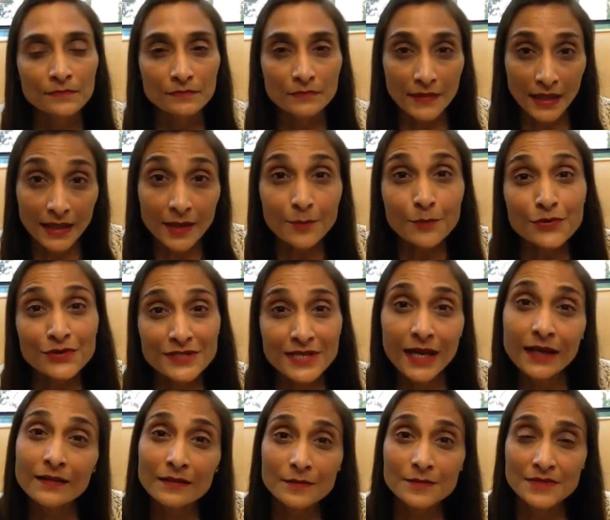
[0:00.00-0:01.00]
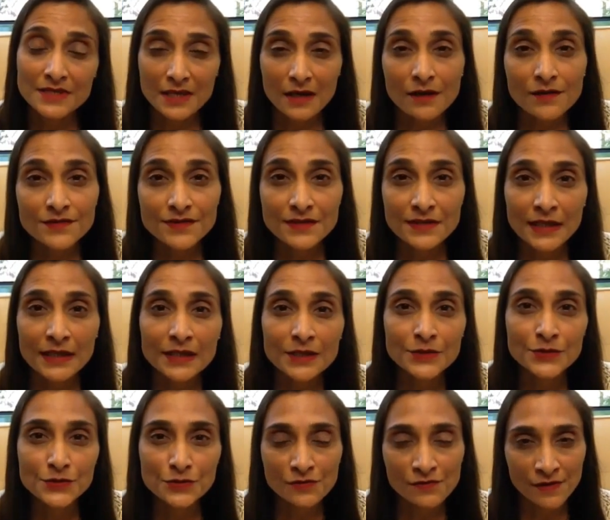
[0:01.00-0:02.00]
they can protect themselves, they can
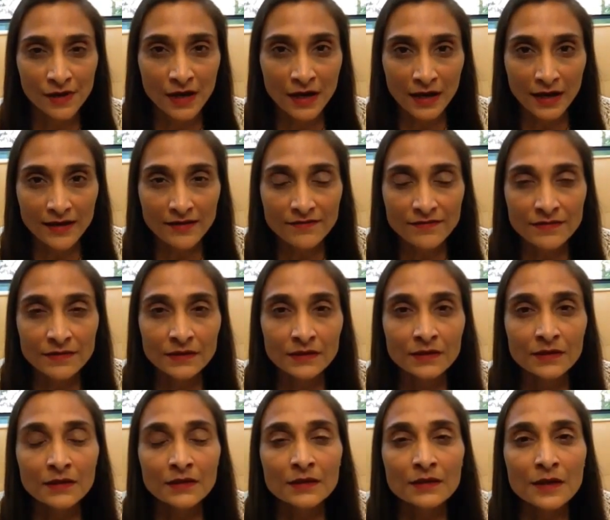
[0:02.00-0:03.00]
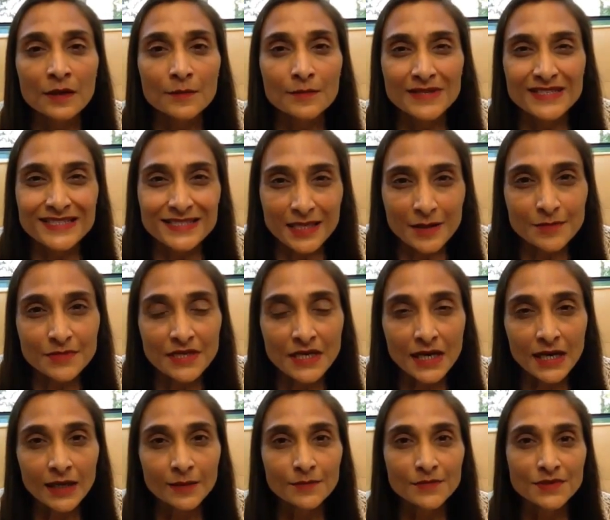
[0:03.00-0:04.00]
survive. But
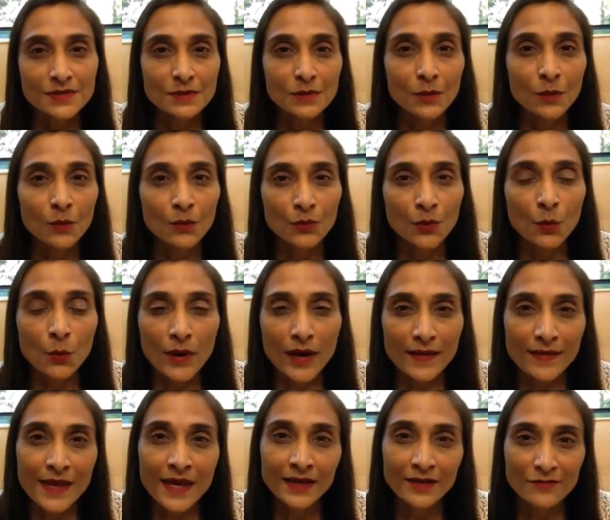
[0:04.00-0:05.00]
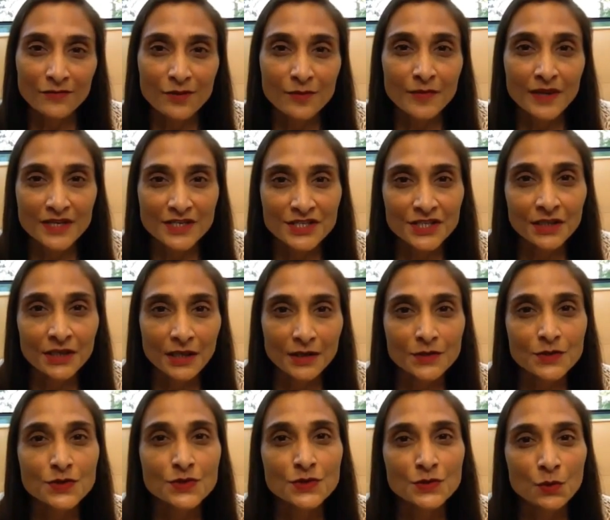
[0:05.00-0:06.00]
sometimes the way that information
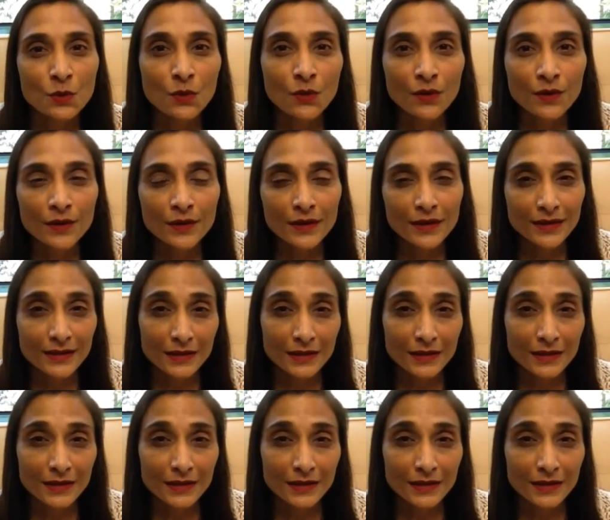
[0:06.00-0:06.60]
gets stored